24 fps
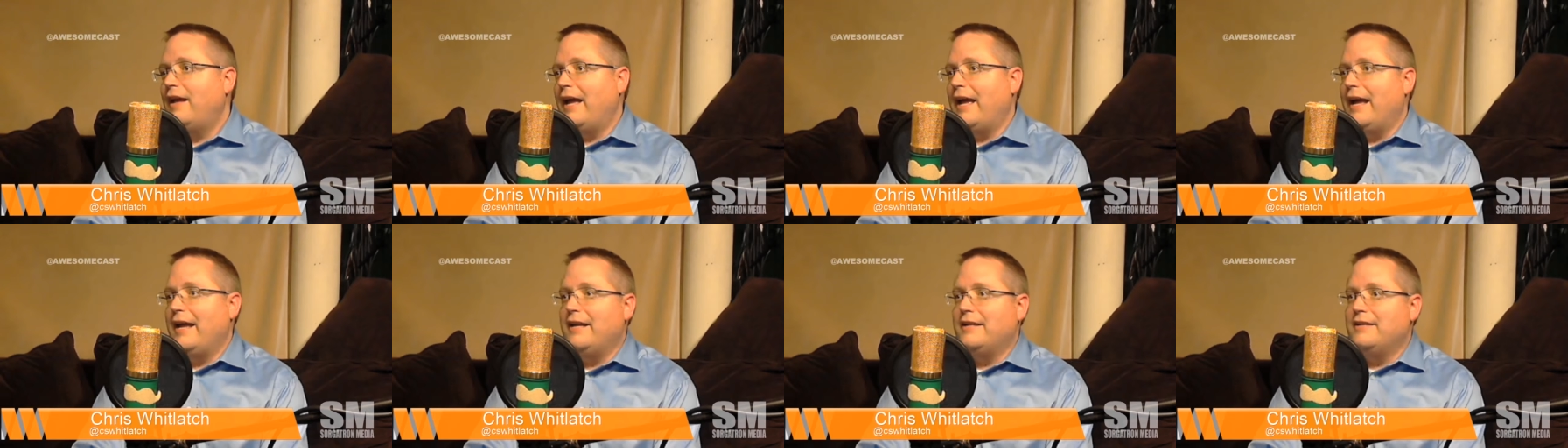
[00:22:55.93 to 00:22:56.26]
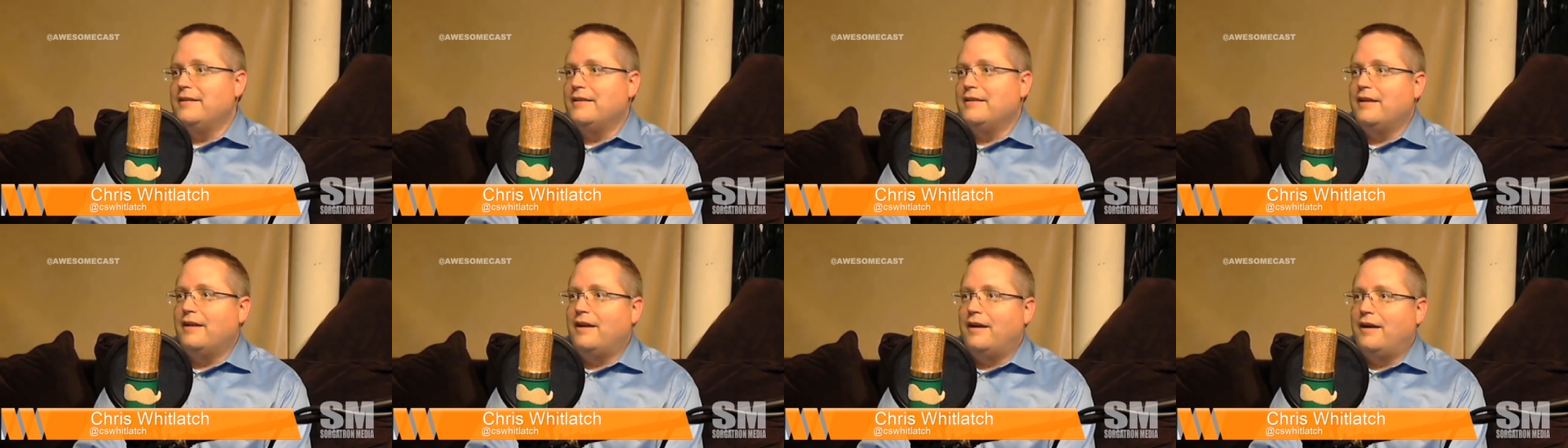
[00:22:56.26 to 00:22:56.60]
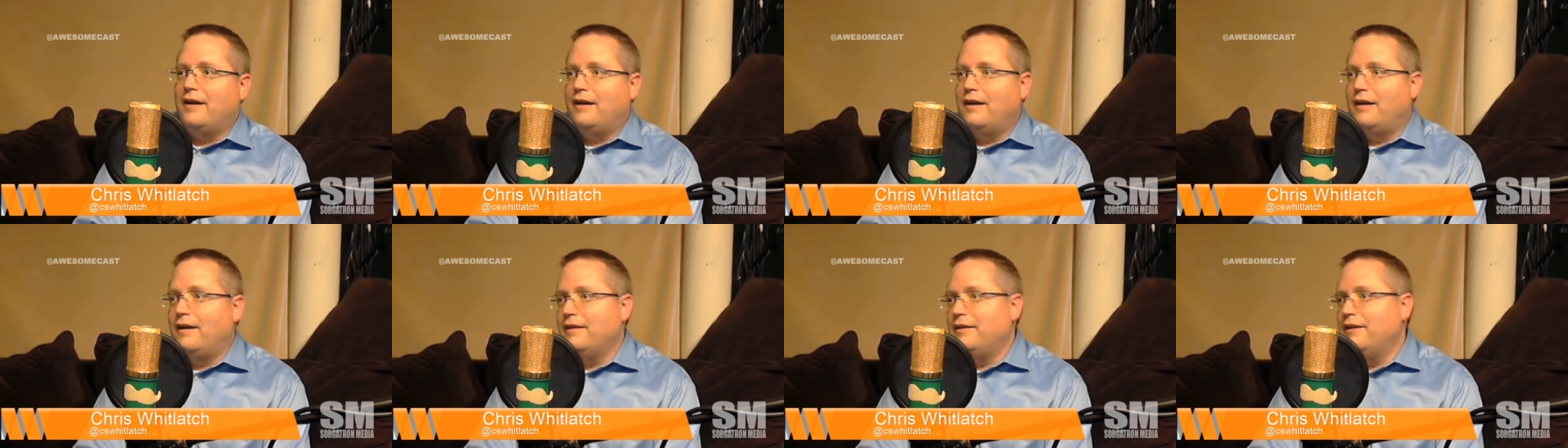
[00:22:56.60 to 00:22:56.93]
And,
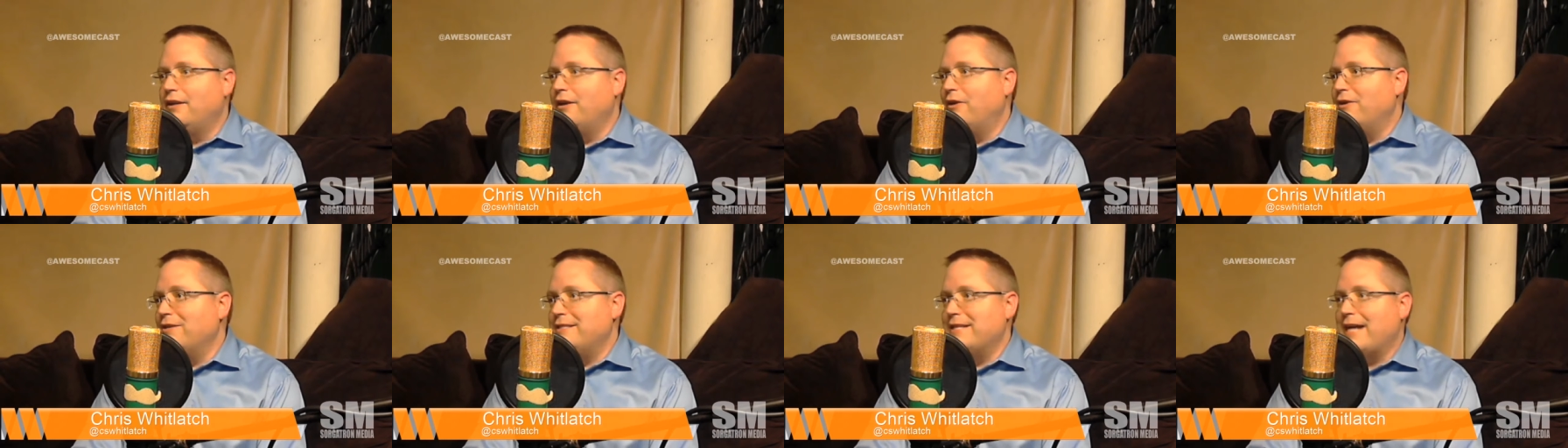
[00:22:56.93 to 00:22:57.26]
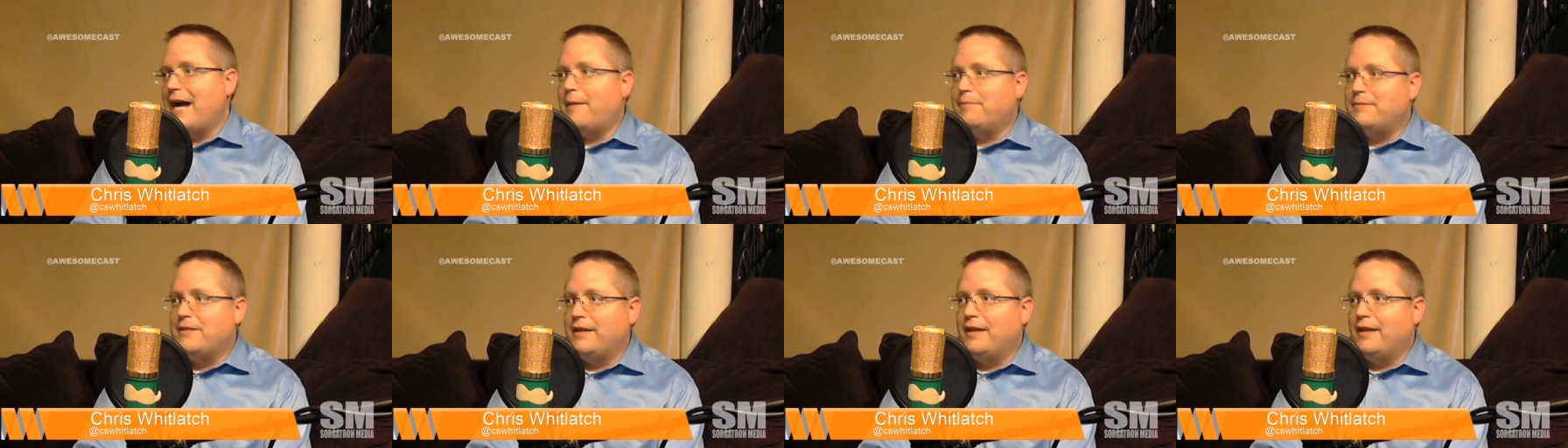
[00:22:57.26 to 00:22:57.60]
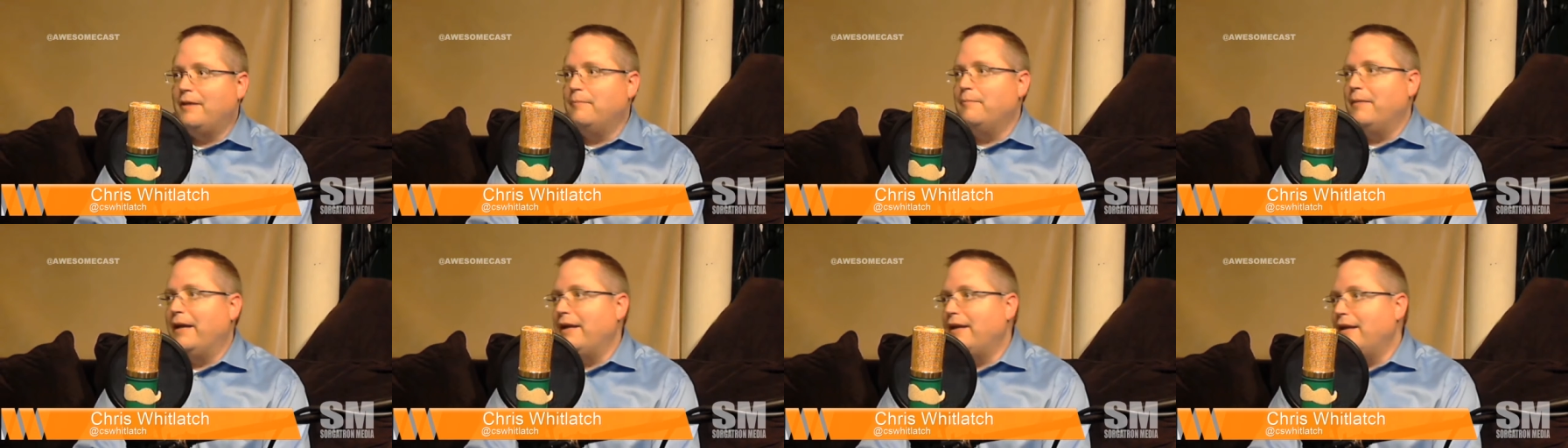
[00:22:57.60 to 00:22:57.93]
you know, adapting
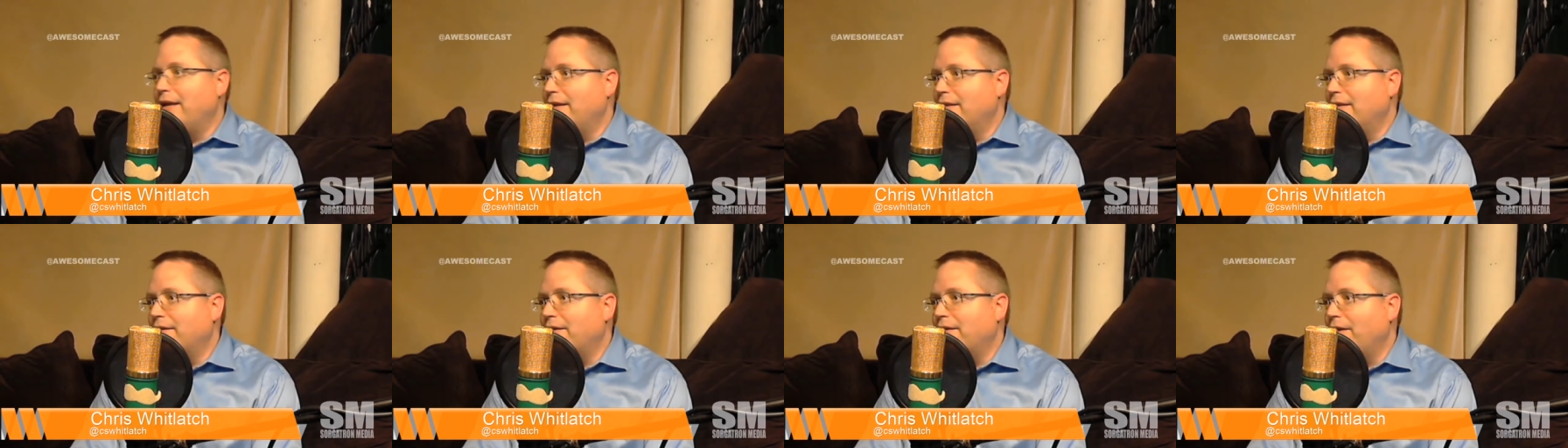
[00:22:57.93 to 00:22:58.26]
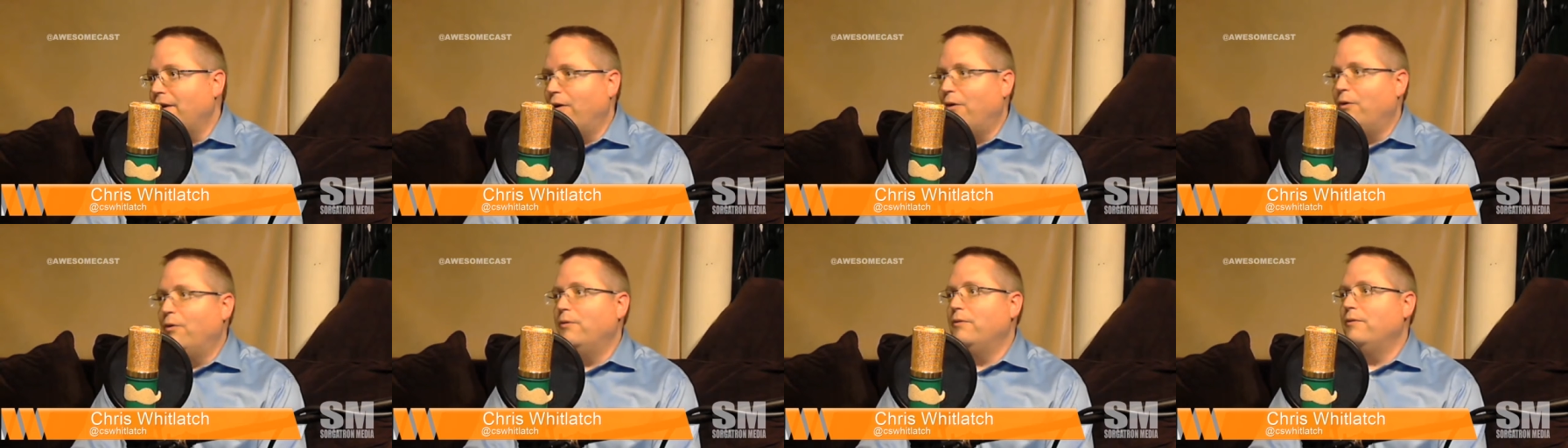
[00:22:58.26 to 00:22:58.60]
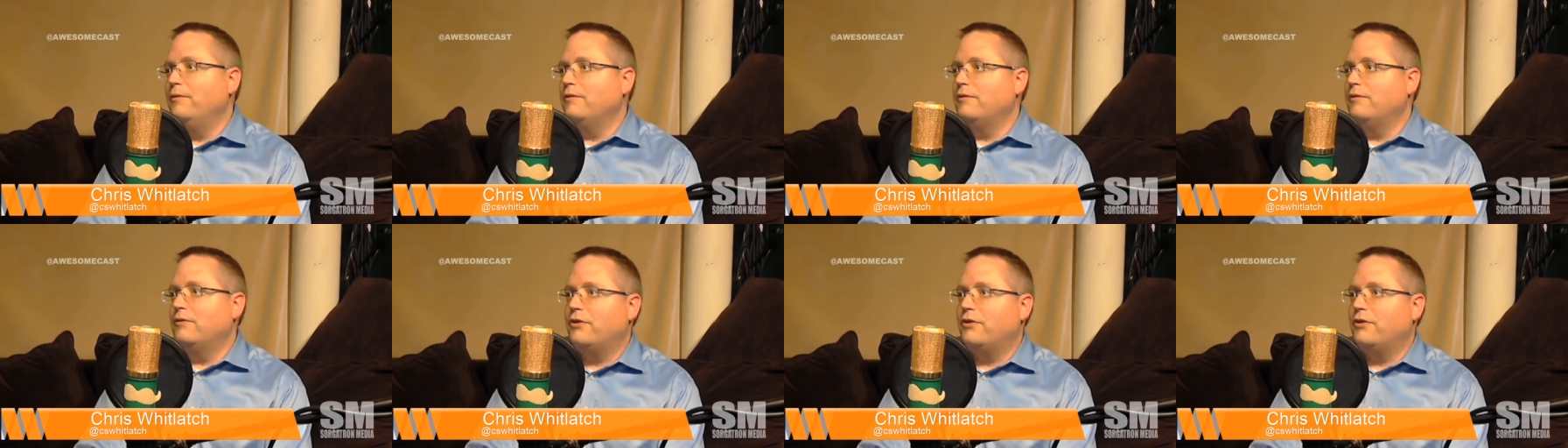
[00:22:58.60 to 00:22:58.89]
it, making their own,